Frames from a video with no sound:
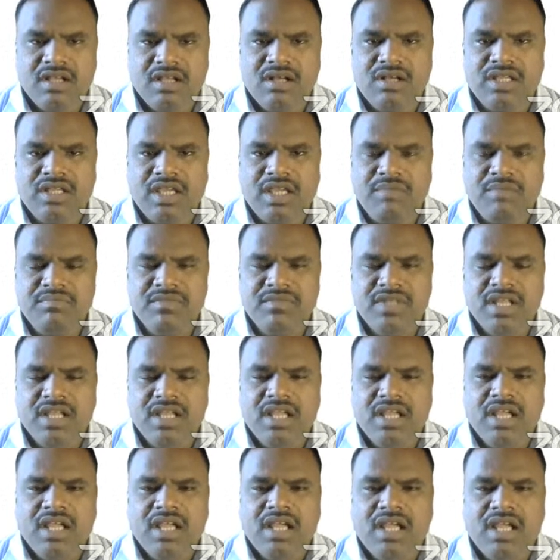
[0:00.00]
Okay,
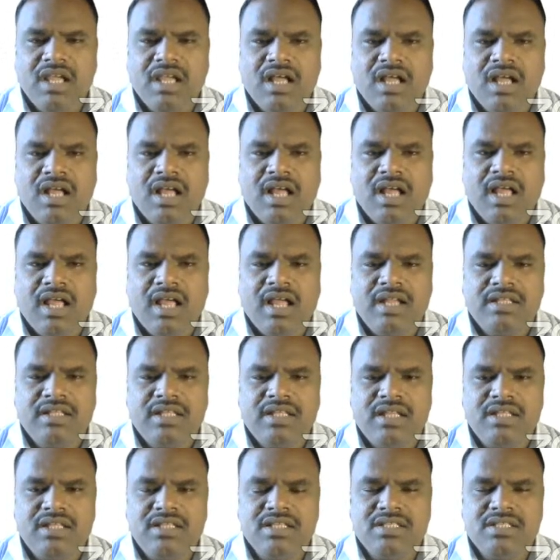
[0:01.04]
and
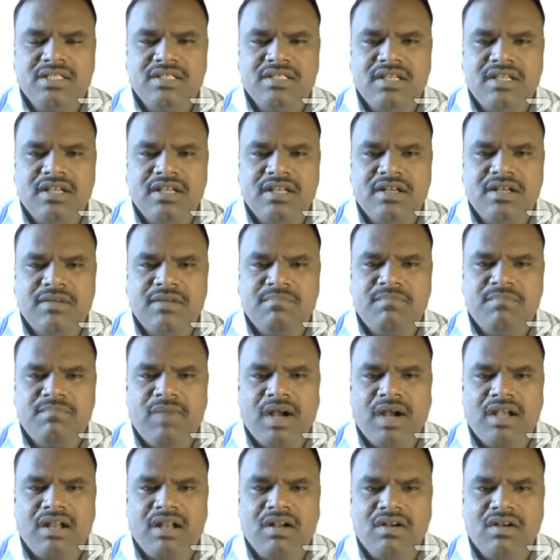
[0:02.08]
then this
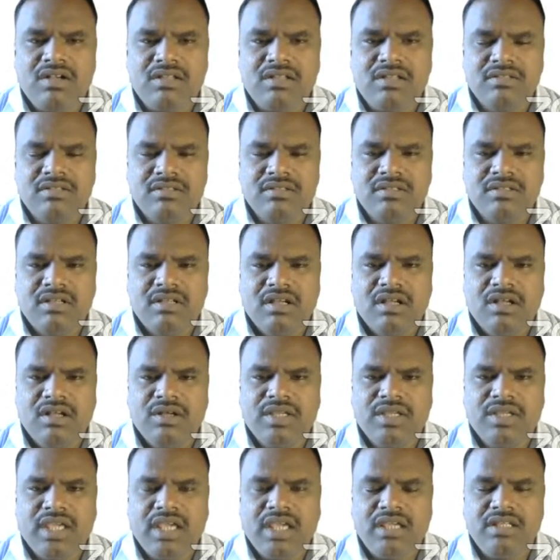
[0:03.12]
bud rot.
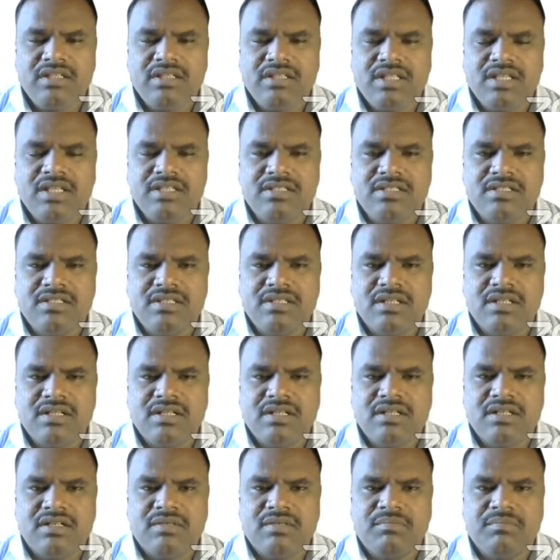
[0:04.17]
Okay, there's
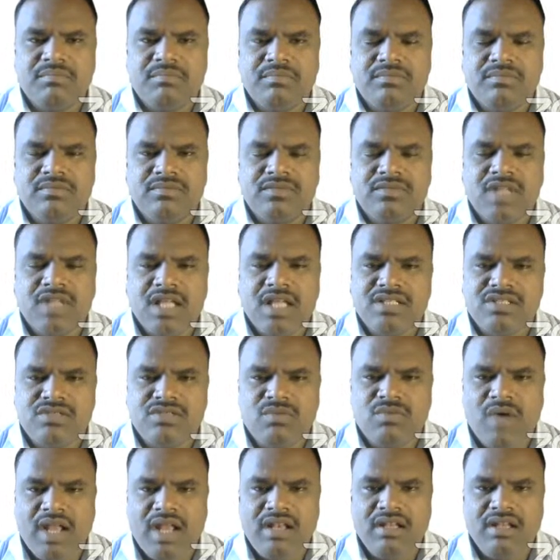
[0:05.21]
last
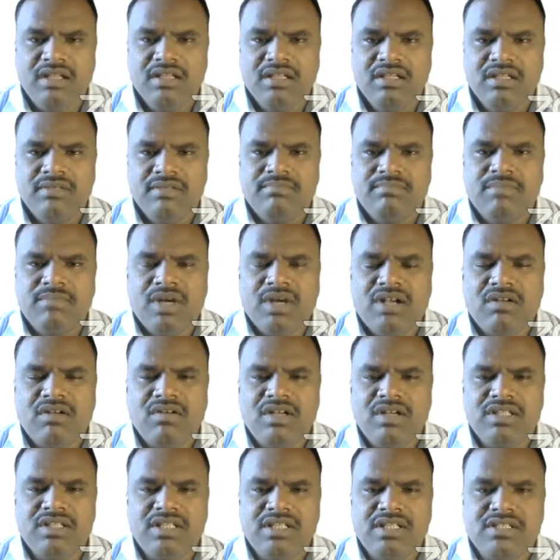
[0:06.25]
one, bud
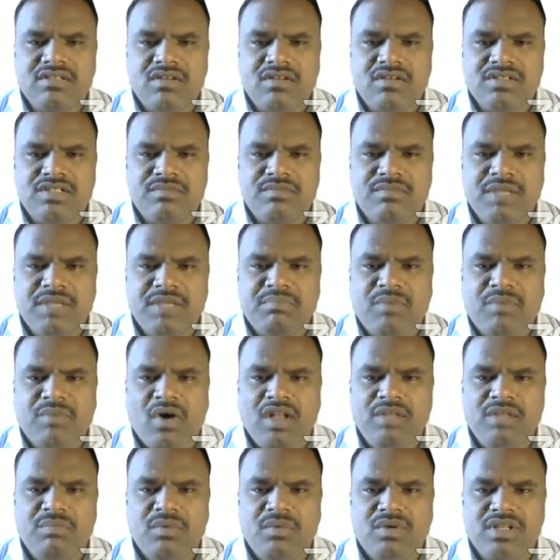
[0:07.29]
rot that is caused by
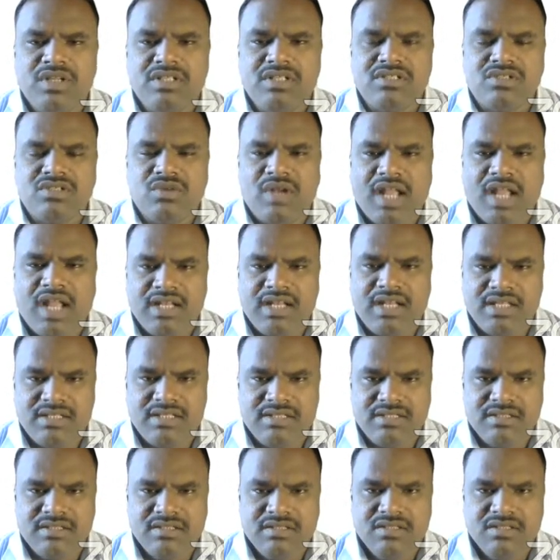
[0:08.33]
Polyporus
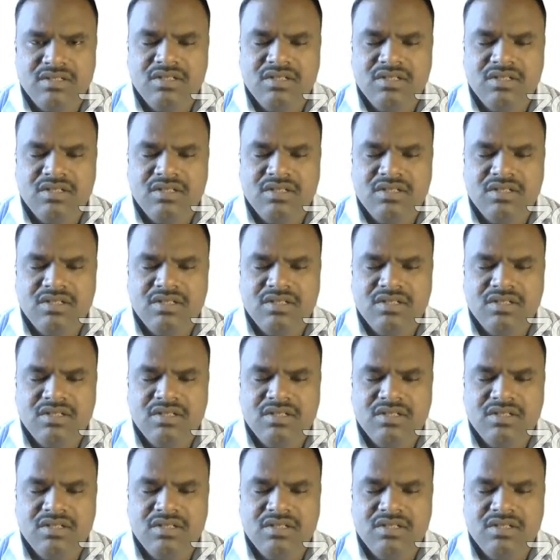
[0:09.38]
zonalis.